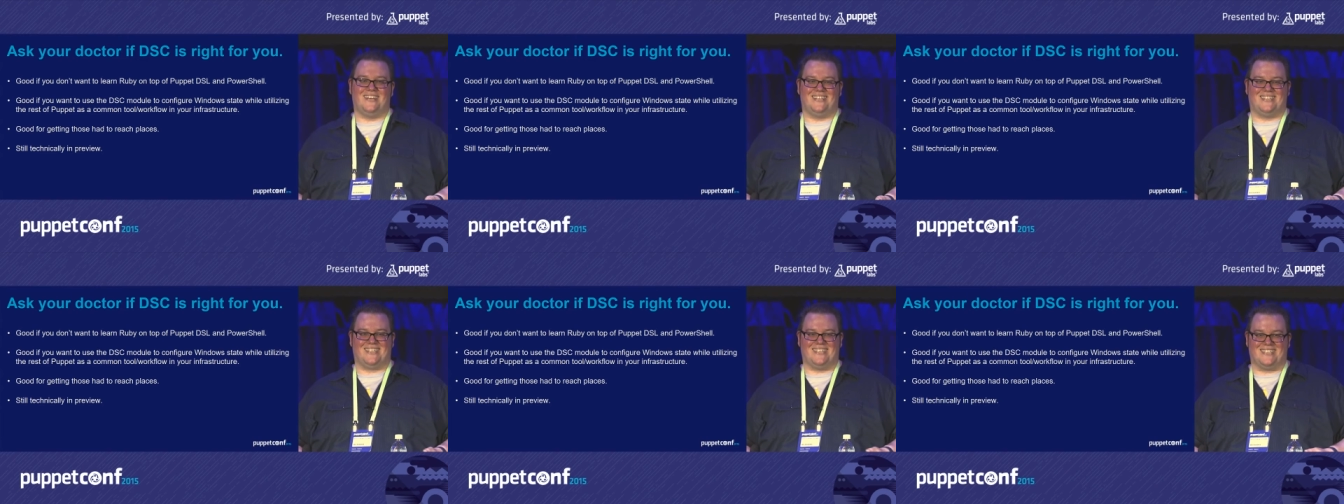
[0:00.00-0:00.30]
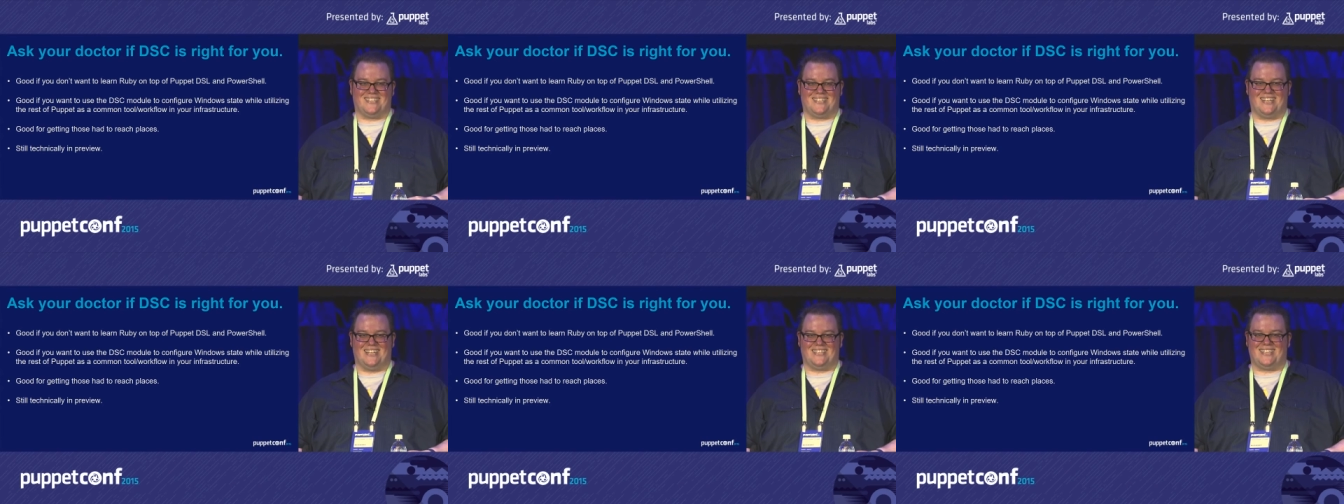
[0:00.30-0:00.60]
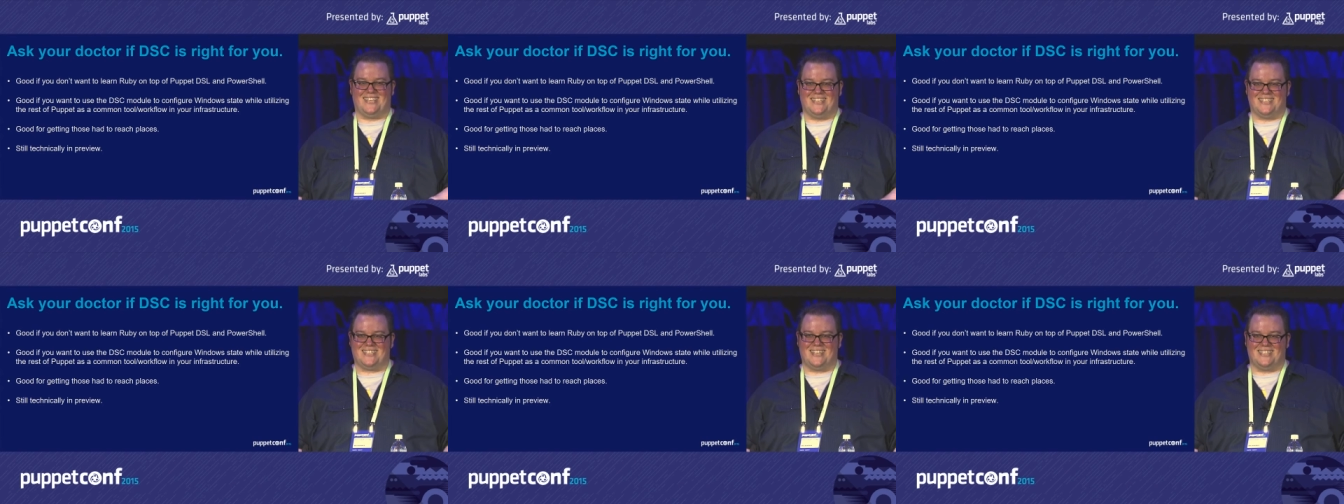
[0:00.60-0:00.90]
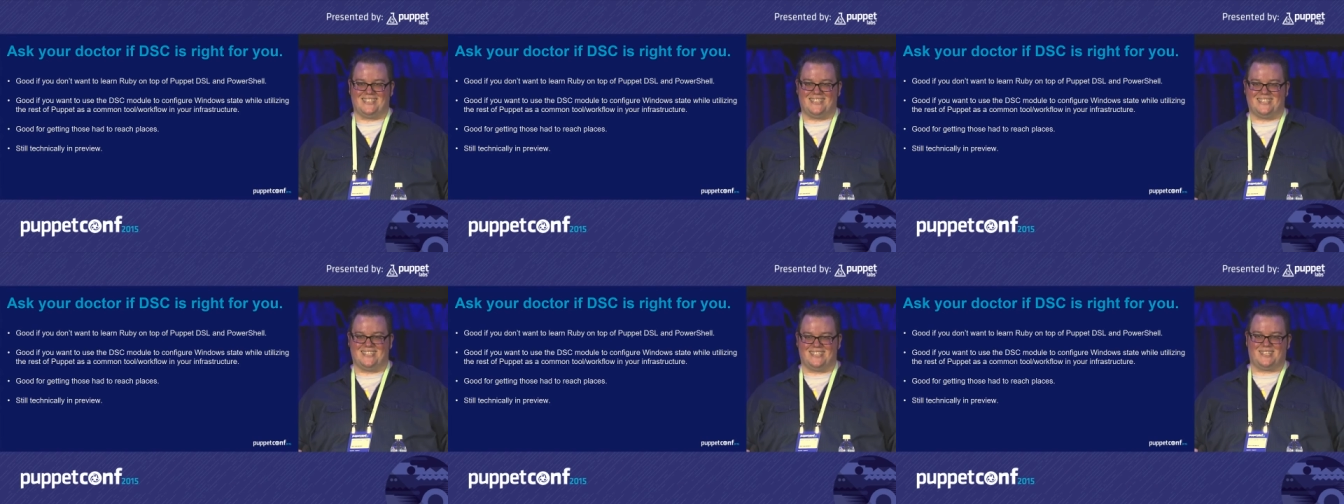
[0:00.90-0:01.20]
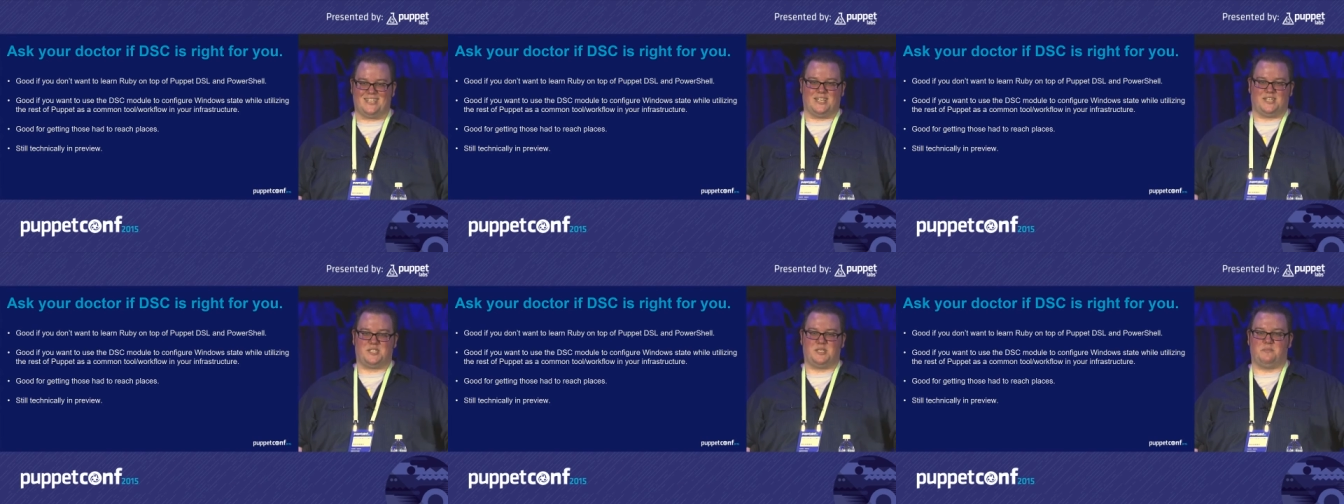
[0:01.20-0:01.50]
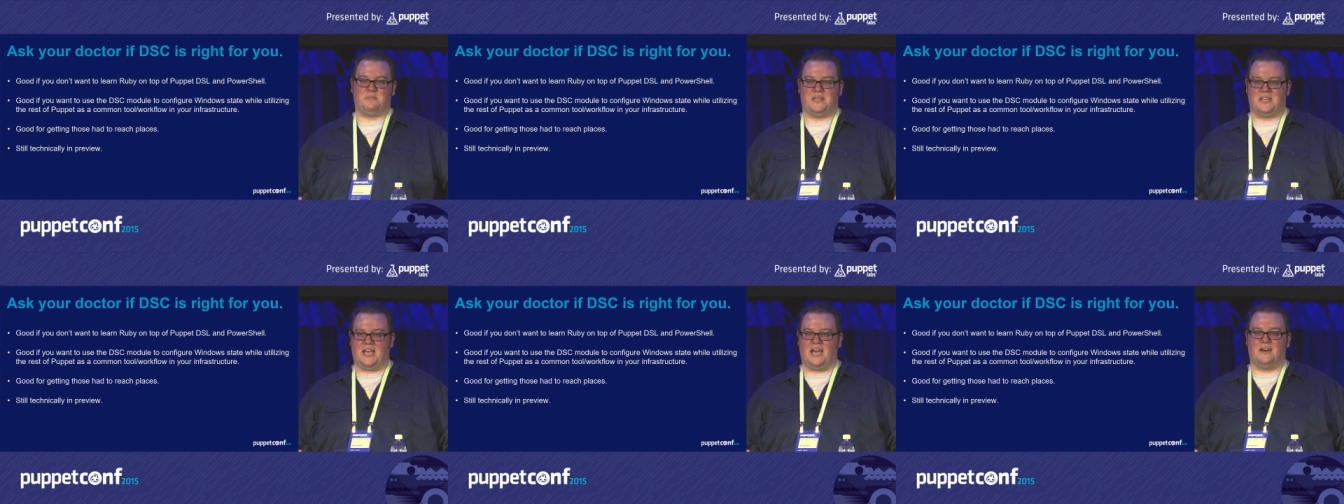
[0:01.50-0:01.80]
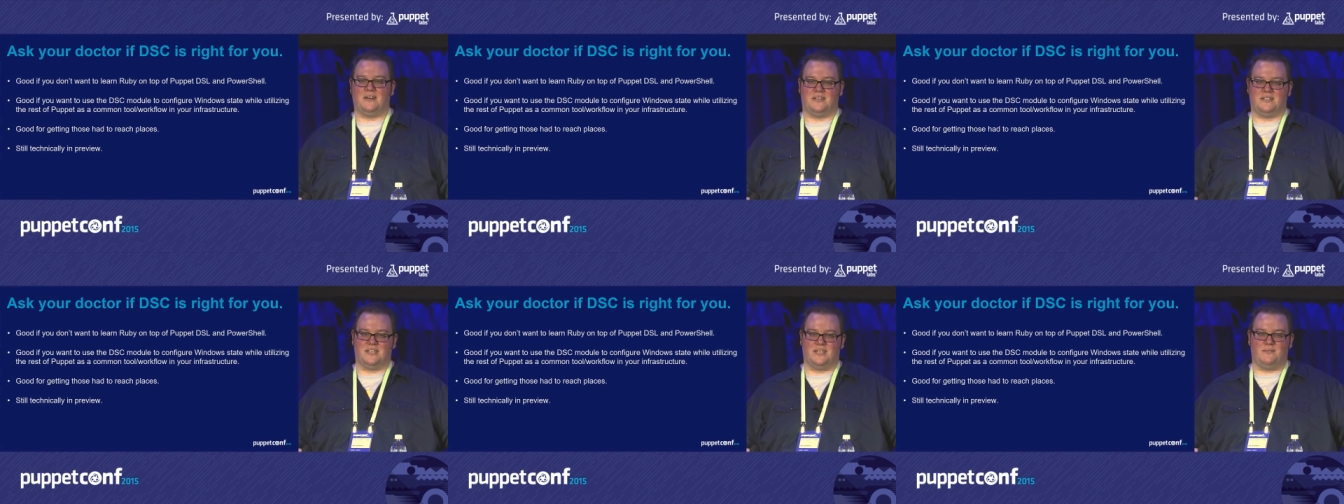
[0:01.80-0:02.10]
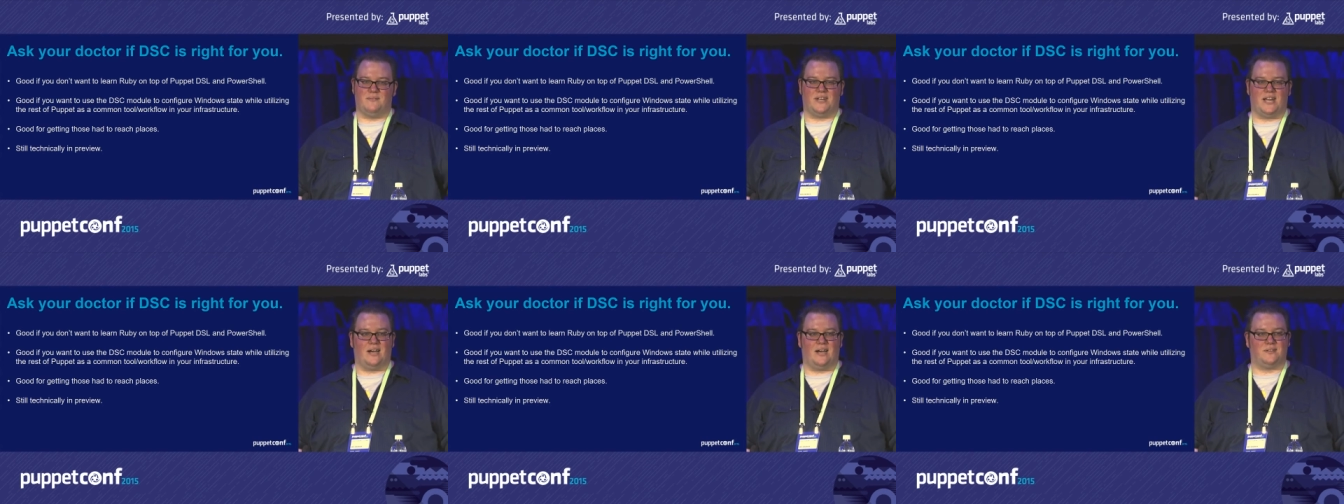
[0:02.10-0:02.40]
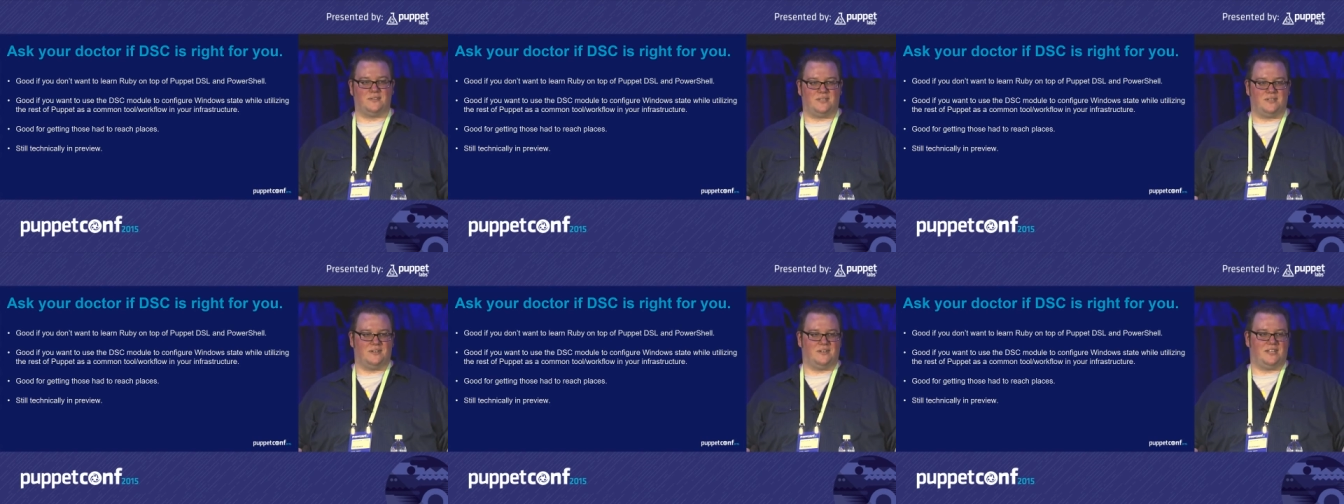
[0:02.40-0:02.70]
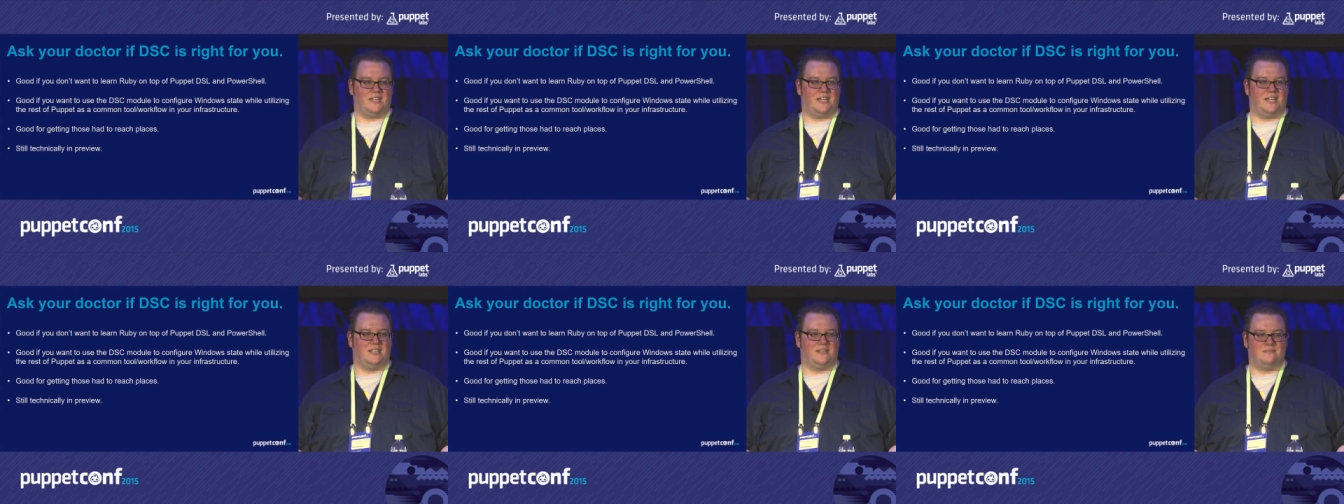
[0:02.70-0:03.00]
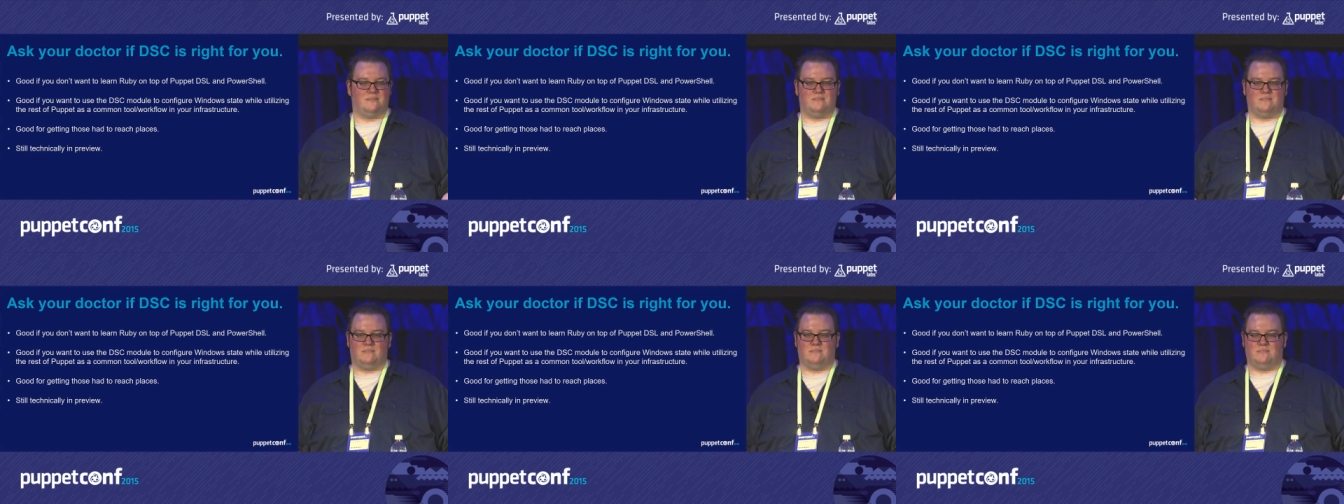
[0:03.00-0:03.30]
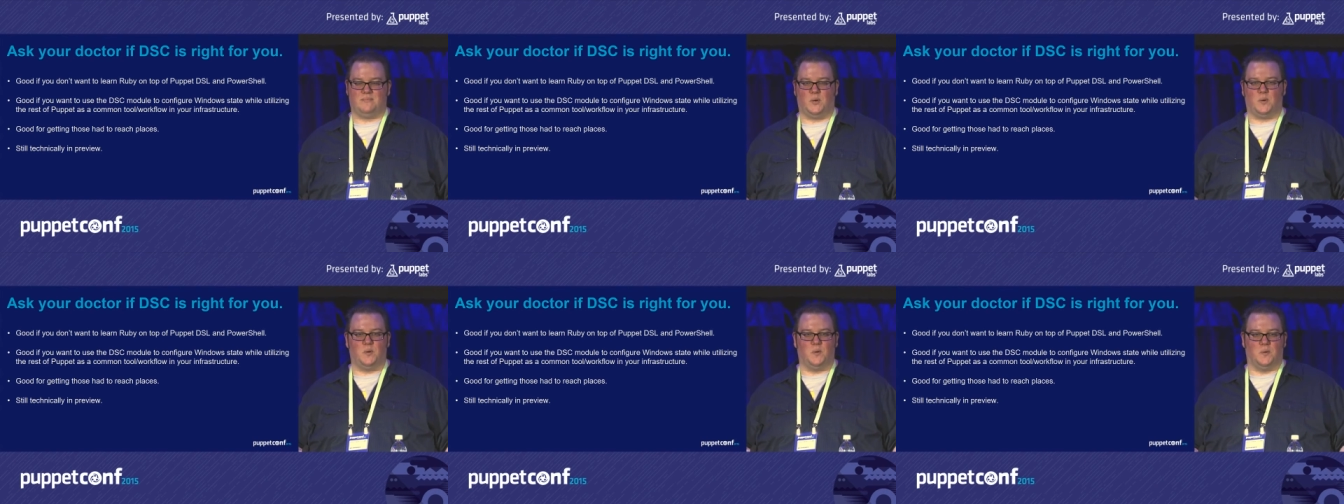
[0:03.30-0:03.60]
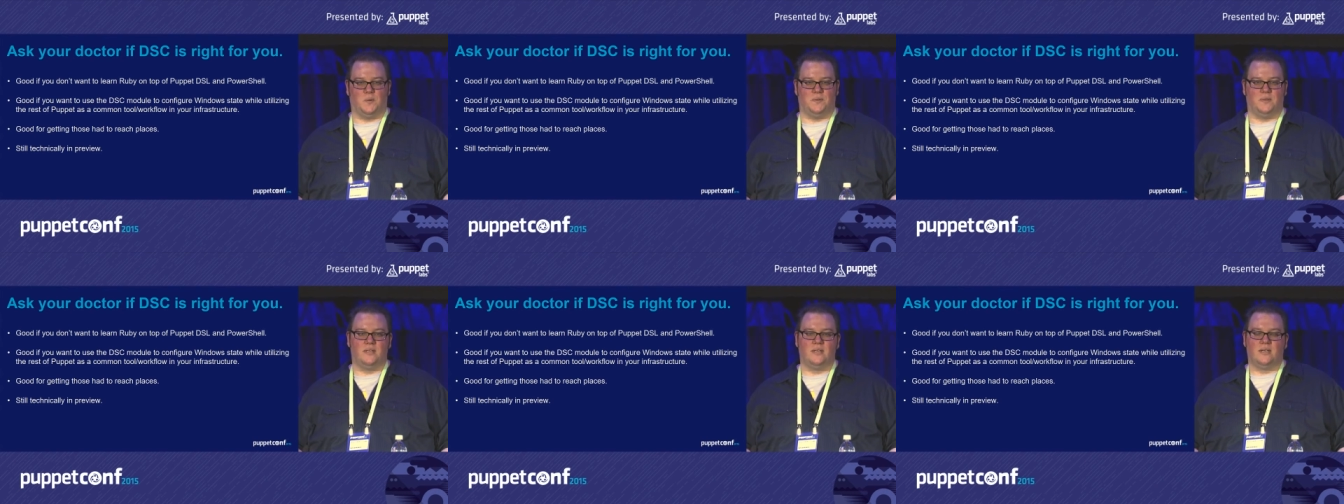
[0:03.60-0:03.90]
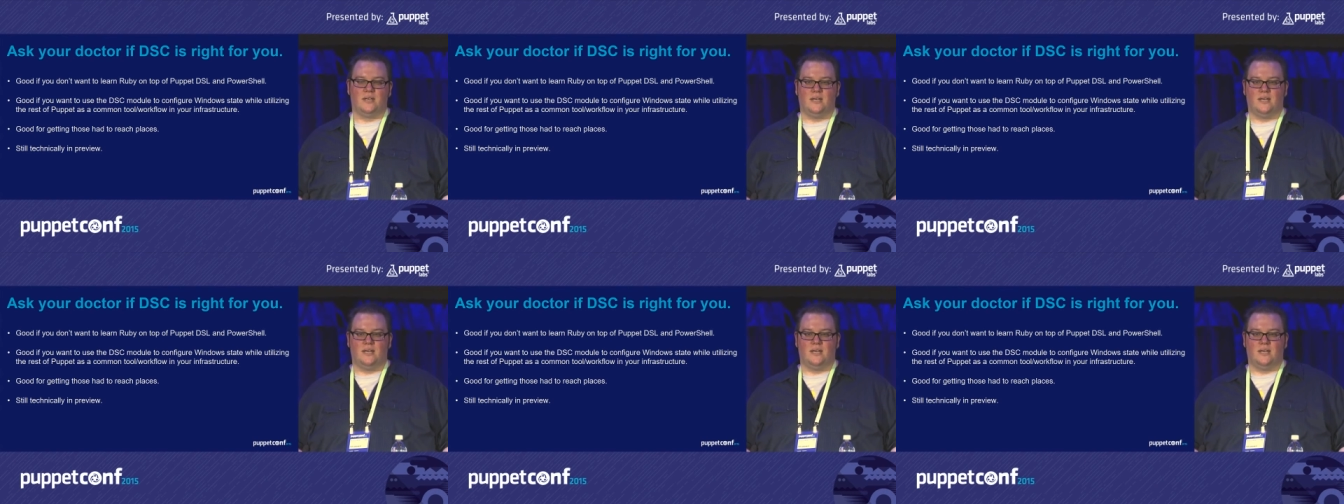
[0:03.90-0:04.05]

it's, not the intent to just kick something out and leave it out there to get old.